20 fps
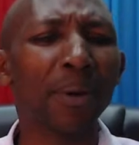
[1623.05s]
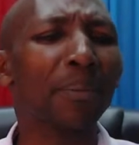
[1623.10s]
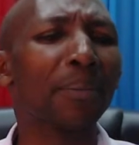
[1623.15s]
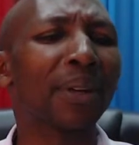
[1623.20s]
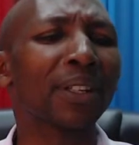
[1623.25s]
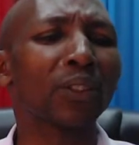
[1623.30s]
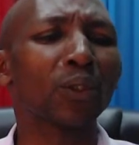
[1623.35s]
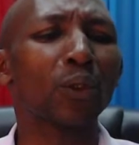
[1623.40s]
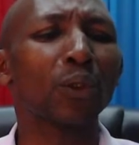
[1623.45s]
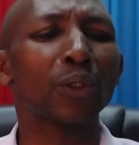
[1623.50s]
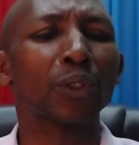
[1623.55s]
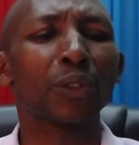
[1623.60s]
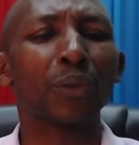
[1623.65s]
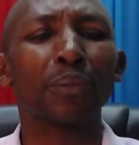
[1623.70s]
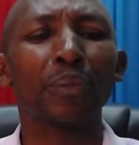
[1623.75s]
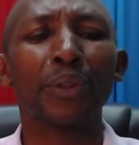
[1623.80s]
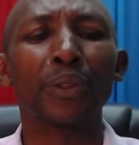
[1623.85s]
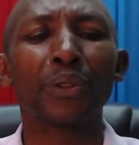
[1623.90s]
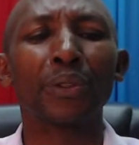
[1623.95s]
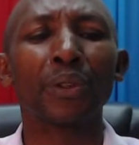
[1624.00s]
members'
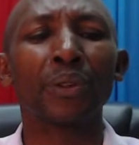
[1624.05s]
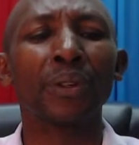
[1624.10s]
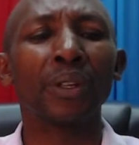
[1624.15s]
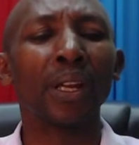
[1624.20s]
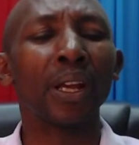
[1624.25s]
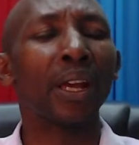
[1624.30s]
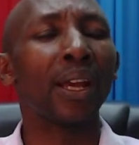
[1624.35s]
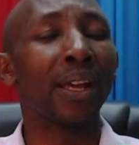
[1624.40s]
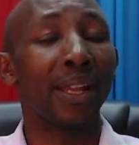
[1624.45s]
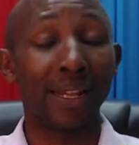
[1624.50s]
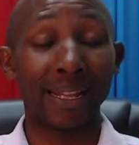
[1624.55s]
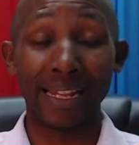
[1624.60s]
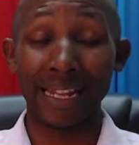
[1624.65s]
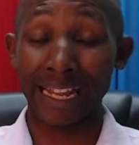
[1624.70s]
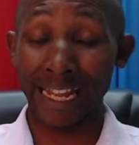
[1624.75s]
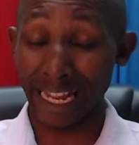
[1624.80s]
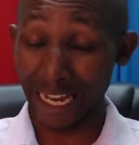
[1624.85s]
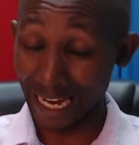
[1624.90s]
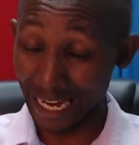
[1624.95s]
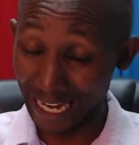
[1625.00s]
contribution,
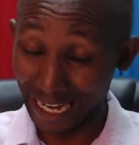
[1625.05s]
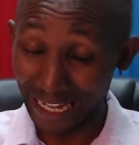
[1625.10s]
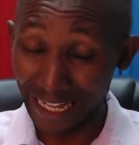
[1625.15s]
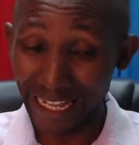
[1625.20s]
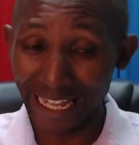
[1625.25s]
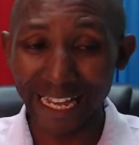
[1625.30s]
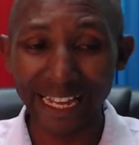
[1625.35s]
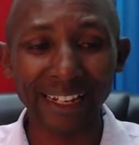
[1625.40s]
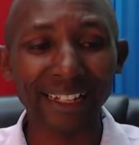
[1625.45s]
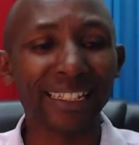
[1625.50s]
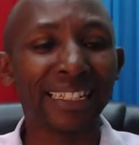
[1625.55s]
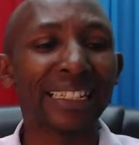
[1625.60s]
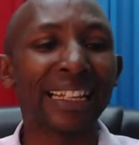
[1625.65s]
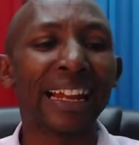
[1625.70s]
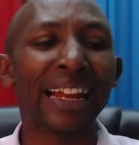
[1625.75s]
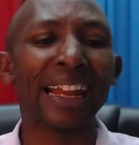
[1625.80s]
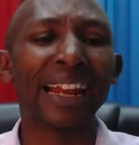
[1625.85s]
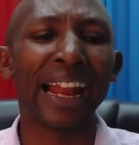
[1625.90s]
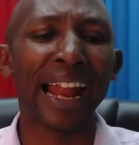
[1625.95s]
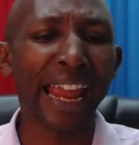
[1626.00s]
then there is
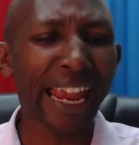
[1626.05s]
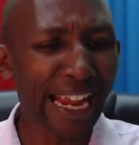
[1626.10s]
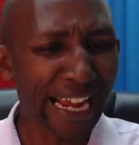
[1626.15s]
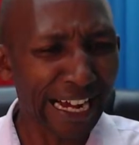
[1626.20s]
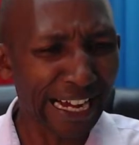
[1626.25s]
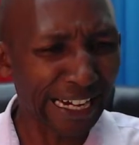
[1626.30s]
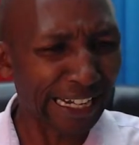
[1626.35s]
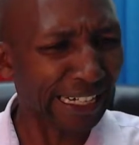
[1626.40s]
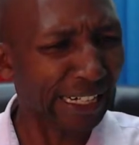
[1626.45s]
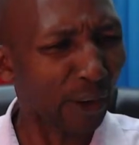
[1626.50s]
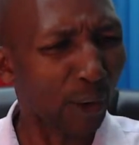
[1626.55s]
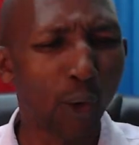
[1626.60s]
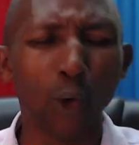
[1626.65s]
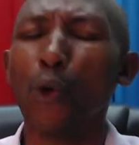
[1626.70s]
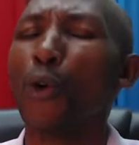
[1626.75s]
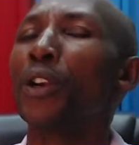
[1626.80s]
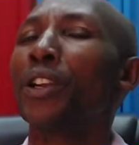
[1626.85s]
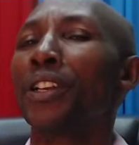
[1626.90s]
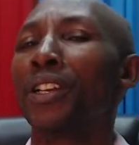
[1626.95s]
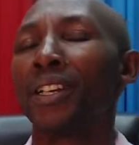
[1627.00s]
a
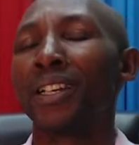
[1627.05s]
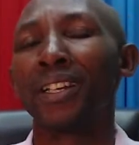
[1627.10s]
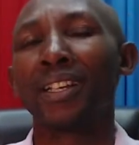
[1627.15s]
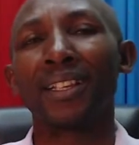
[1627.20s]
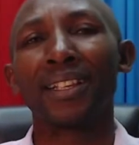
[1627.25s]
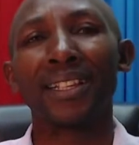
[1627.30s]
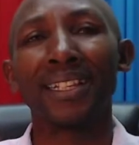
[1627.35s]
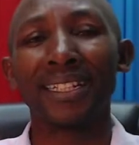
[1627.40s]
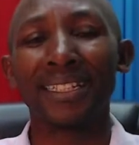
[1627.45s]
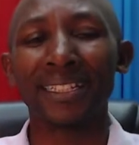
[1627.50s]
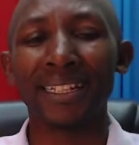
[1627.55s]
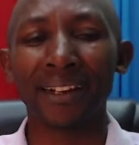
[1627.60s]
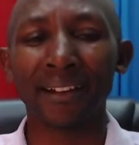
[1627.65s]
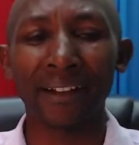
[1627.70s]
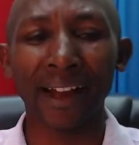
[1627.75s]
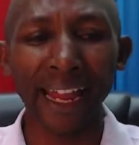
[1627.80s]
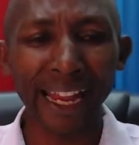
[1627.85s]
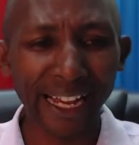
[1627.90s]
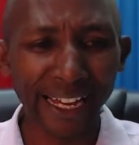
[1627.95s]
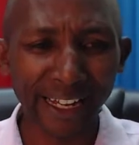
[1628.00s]
likelihood
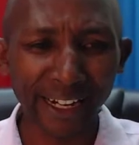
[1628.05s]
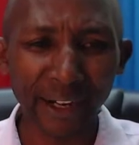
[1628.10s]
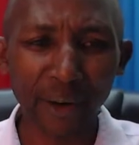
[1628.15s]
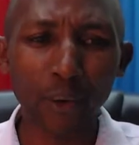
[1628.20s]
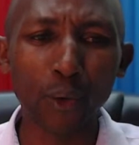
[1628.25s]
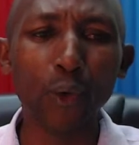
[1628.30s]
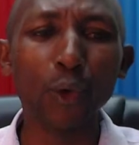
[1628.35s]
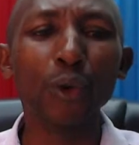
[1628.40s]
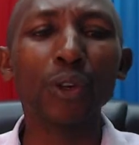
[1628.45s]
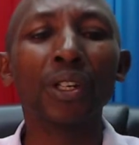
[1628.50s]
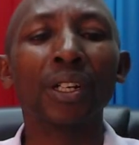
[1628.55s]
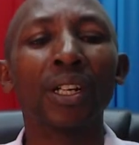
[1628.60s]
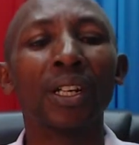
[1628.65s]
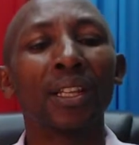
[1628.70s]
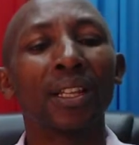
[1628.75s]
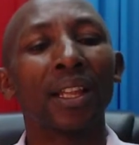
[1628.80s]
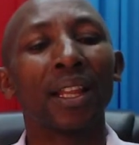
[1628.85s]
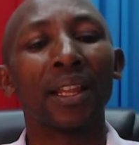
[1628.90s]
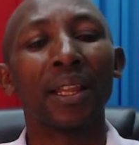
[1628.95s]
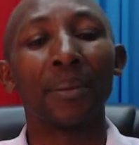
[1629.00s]
that
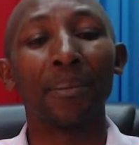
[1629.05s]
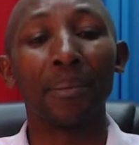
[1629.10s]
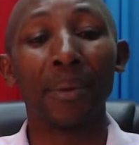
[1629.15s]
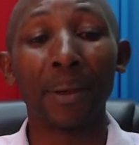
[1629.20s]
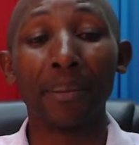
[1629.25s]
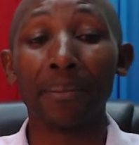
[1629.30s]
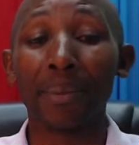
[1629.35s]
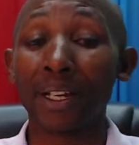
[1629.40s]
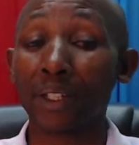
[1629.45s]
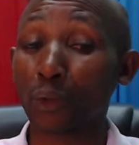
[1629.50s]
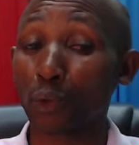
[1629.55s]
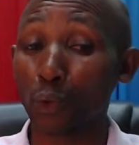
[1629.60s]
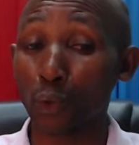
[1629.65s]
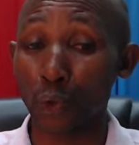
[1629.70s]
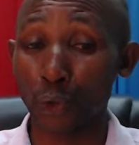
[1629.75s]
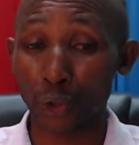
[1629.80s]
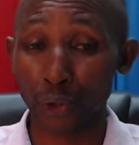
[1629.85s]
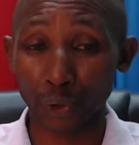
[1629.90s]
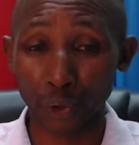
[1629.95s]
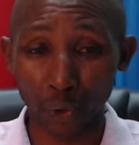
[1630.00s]
the members
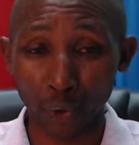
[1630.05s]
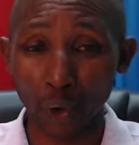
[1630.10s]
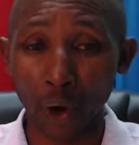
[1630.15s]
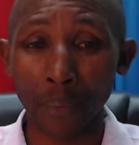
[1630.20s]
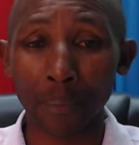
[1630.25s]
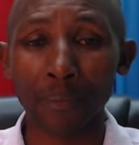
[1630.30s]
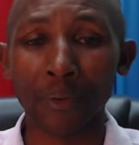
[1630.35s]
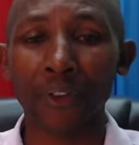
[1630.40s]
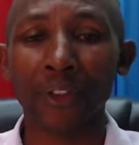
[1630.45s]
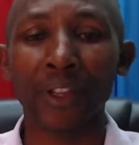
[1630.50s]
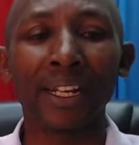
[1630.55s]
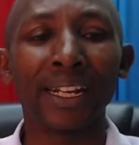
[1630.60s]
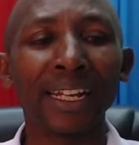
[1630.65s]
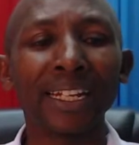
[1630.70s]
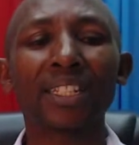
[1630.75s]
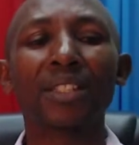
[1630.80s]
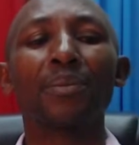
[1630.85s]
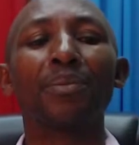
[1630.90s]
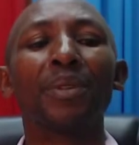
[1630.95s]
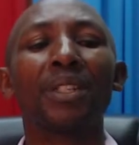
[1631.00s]
won't show up for the
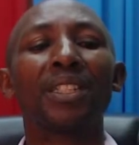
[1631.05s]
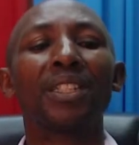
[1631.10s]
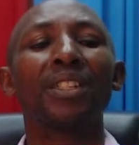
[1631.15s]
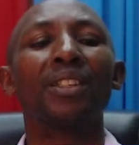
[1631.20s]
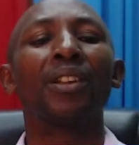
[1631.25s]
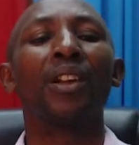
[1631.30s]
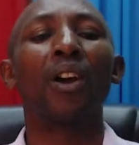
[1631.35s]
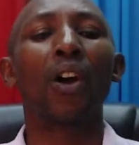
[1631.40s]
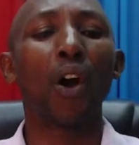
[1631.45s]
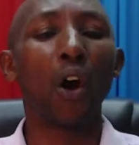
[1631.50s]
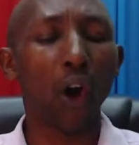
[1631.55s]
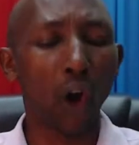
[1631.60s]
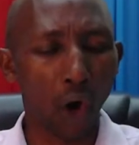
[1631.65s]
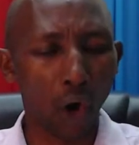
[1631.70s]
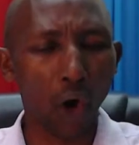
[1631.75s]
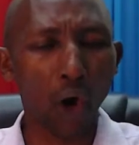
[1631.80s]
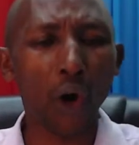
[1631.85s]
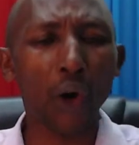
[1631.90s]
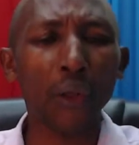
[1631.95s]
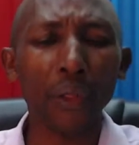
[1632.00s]
next meeting,
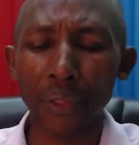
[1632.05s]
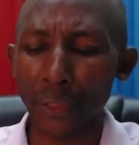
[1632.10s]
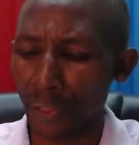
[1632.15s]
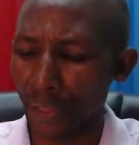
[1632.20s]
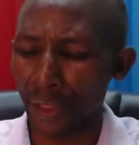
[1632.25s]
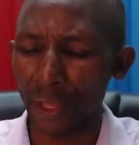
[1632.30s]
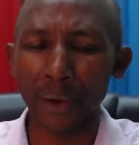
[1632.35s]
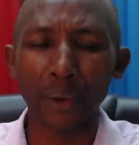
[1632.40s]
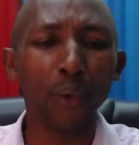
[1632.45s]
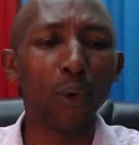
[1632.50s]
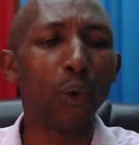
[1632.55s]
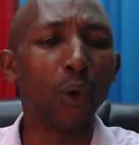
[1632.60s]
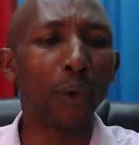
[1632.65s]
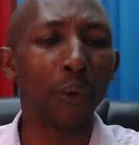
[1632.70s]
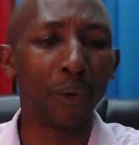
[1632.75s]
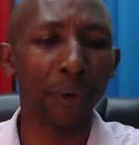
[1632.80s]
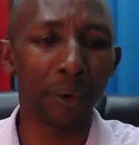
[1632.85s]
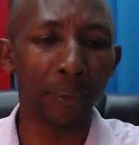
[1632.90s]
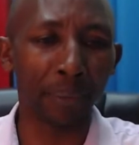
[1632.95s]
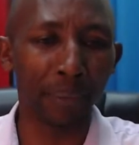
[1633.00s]
or they
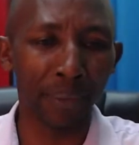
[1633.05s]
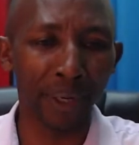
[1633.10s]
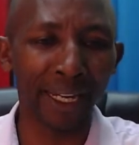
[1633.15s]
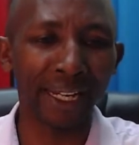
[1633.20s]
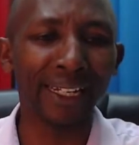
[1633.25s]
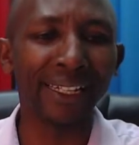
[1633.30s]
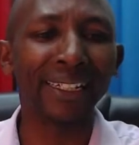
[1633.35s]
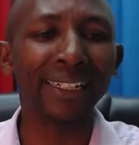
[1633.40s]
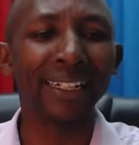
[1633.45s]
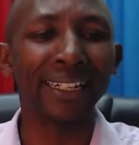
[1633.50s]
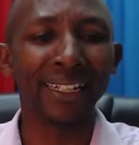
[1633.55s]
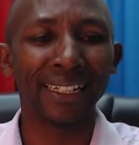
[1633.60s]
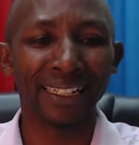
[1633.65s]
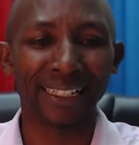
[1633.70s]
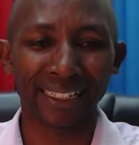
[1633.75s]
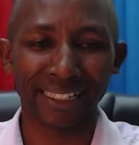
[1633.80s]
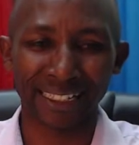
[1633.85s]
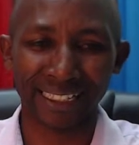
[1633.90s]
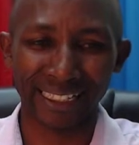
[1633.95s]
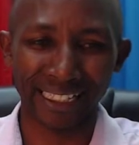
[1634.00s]
will remain
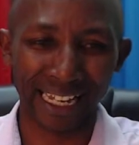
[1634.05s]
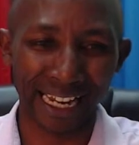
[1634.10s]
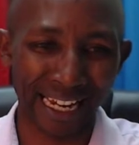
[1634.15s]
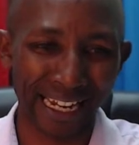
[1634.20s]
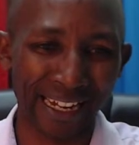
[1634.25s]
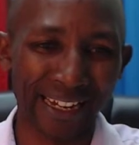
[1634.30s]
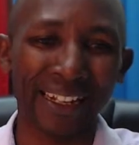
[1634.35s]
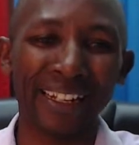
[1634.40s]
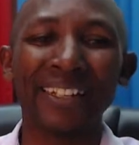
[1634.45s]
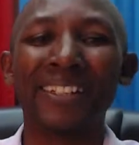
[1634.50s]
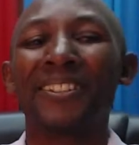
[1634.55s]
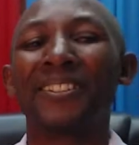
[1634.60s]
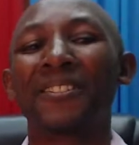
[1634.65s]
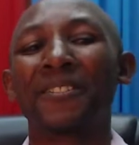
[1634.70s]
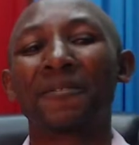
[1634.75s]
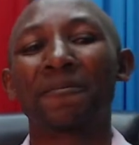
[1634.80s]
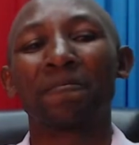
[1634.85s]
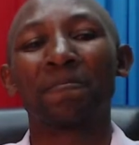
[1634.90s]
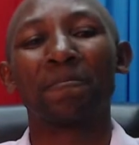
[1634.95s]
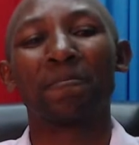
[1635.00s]

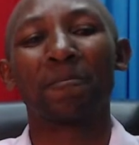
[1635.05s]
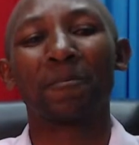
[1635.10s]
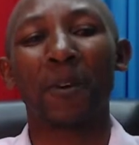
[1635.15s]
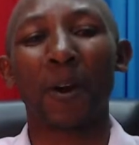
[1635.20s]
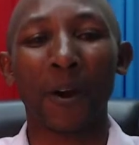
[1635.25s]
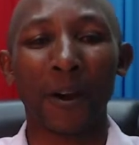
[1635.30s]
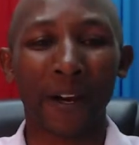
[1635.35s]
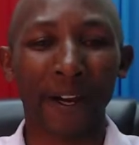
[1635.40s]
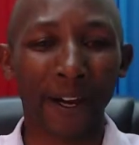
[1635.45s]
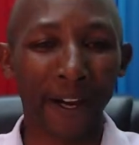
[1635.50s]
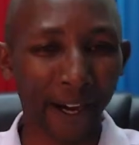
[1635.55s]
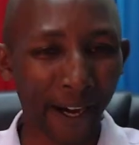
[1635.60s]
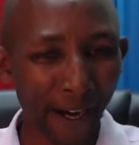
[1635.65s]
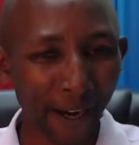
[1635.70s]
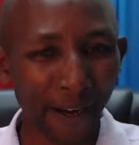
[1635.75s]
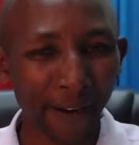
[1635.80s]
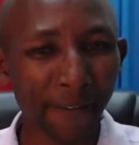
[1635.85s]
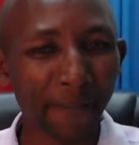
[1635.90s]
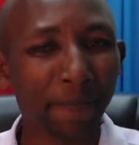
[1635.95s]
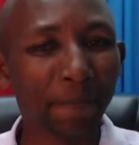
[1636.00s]
silent.
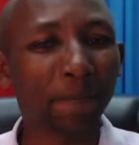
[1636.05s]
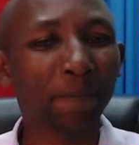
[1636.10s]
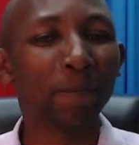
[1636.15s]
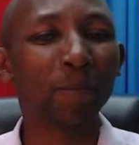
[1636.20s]
Okay?